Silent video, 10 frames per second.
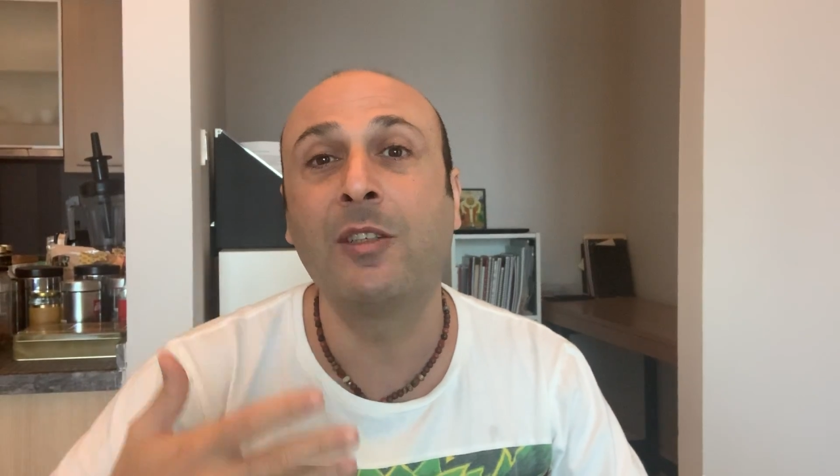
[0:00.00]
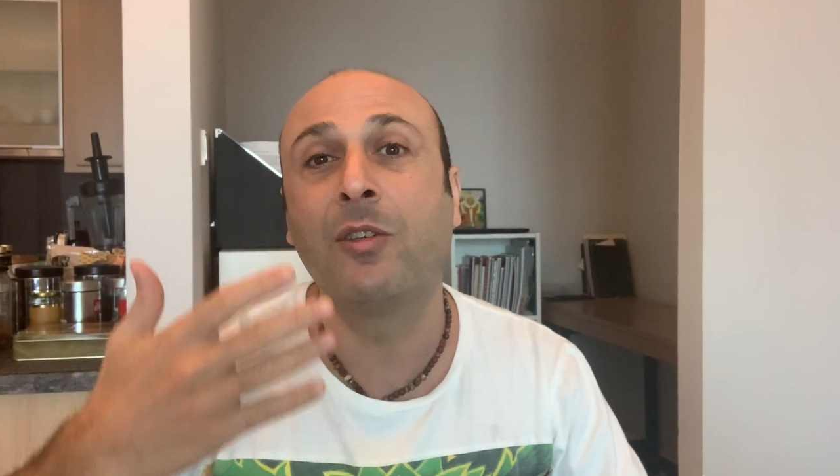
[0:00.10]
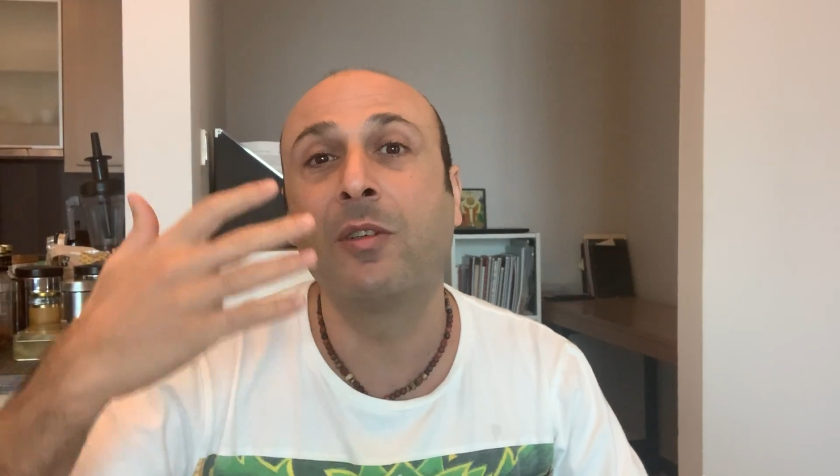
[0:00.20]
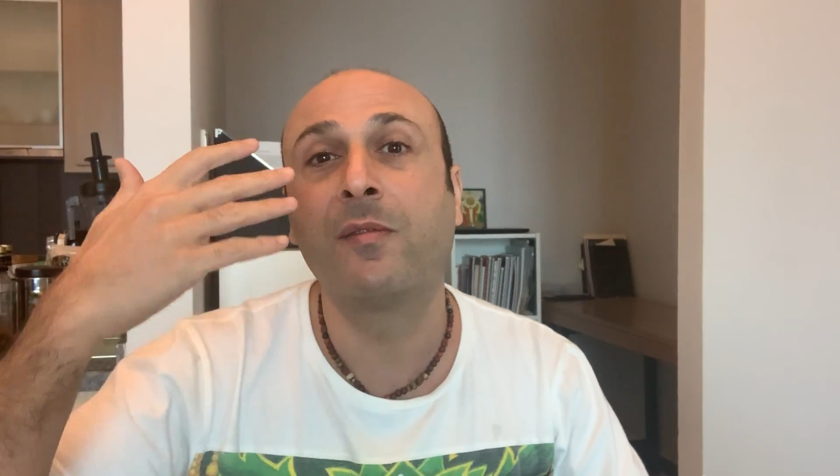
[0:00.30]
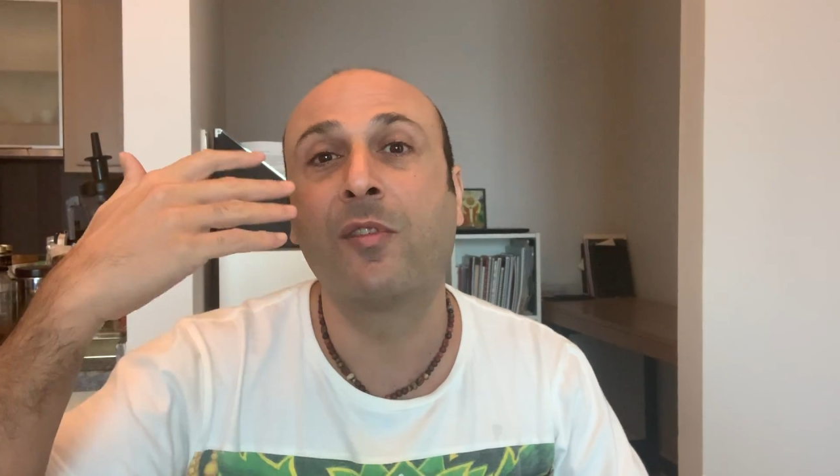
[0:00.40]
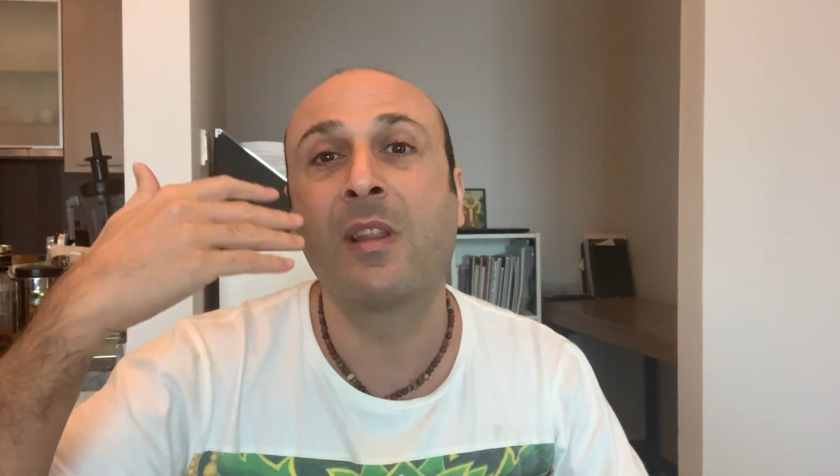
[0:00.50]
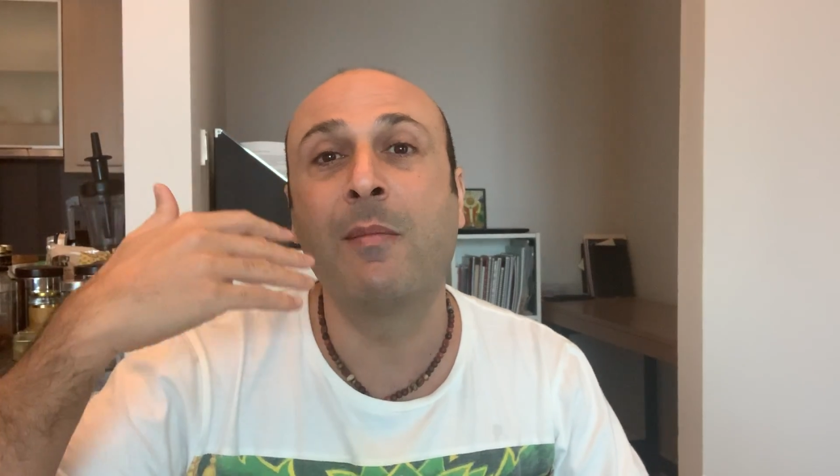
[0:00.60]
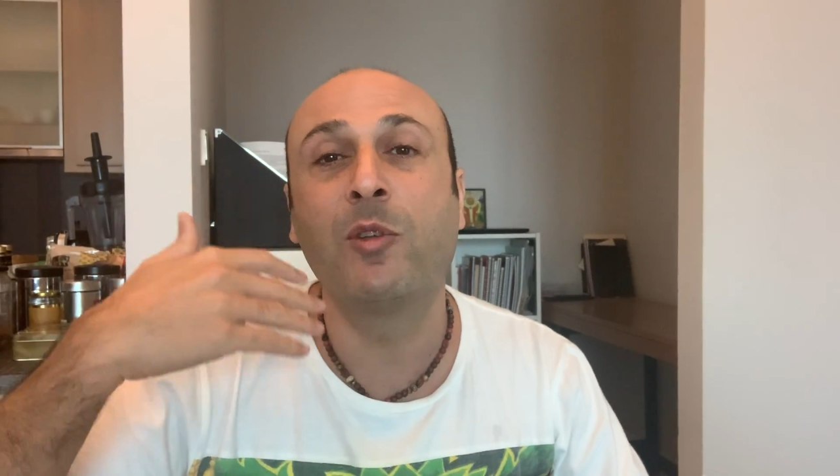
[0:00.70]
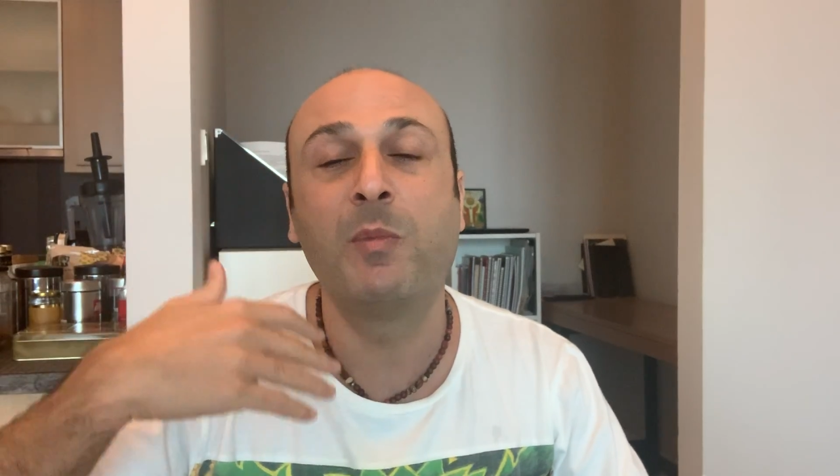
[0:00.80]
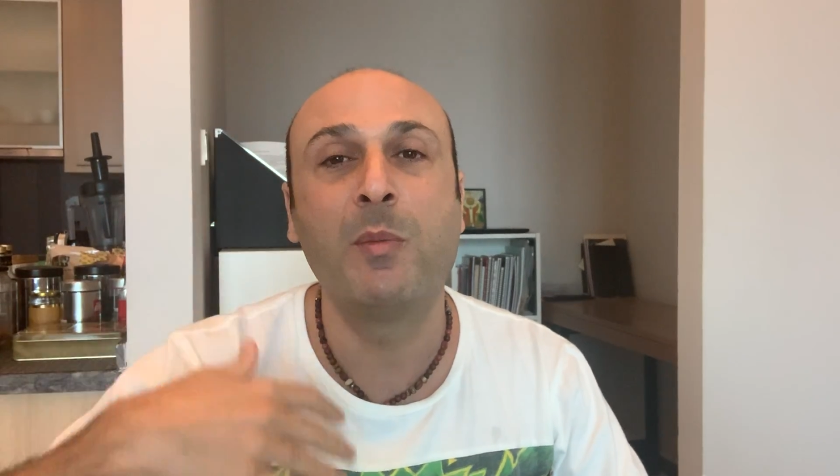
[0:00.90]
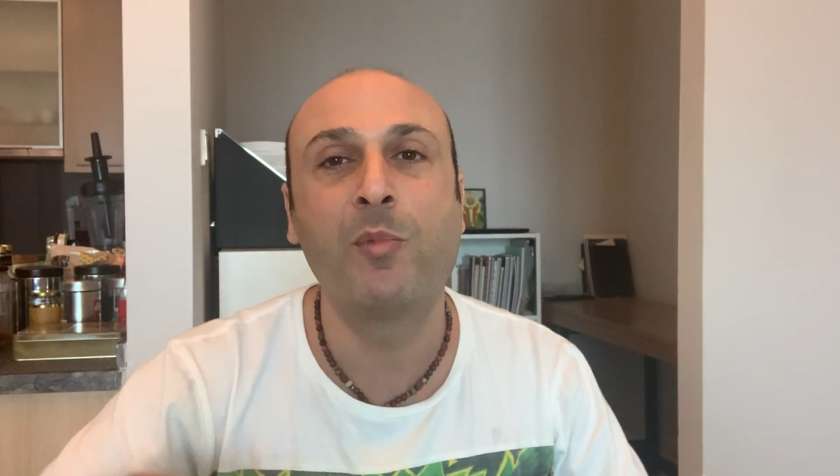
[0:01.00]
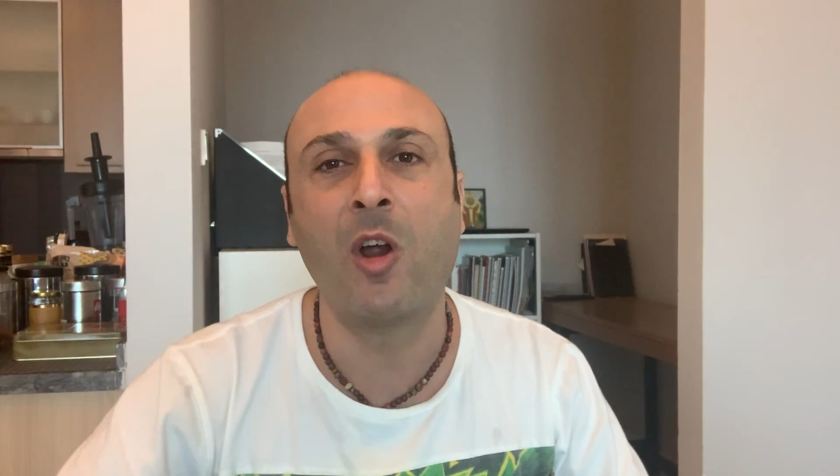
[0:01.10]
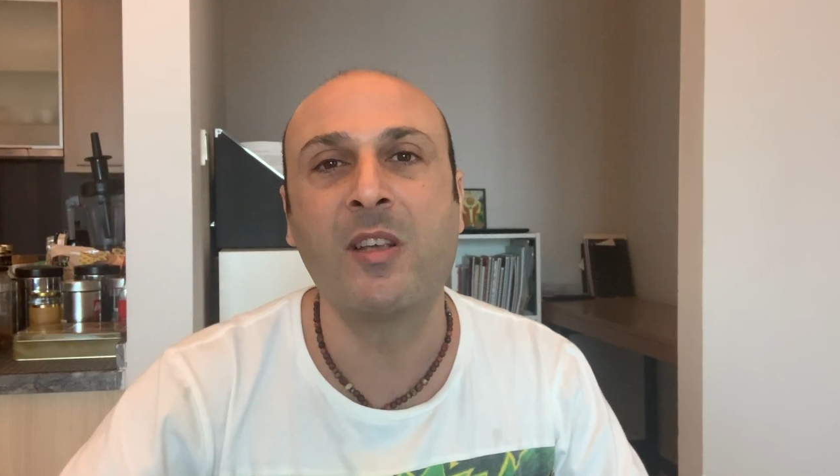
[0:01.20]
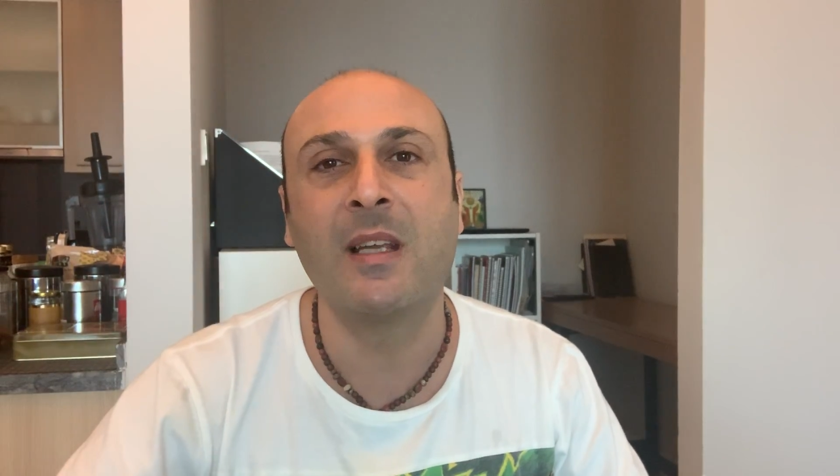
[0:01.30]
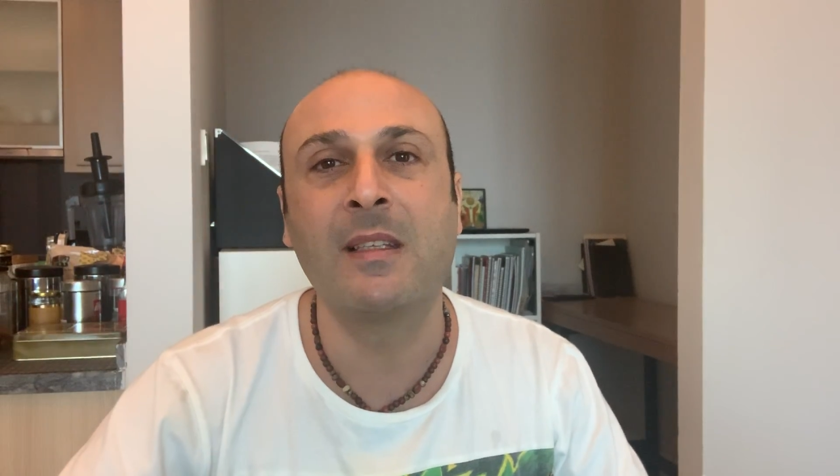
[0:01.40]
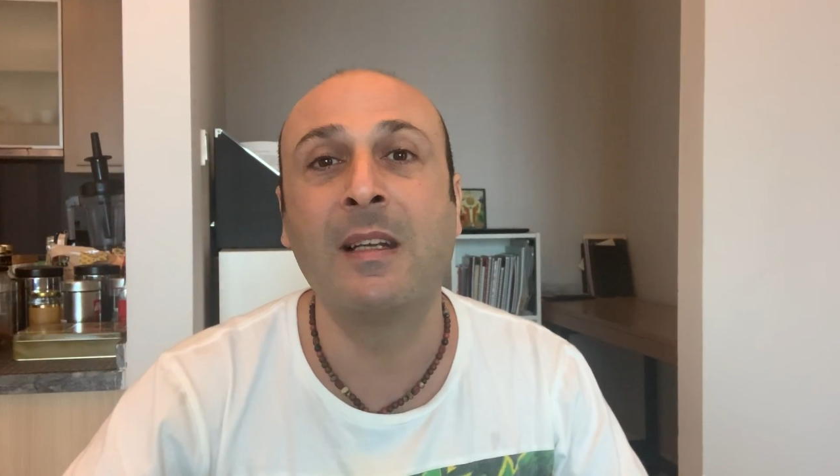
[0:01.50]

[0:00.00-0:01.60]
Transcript: order for them to be processed.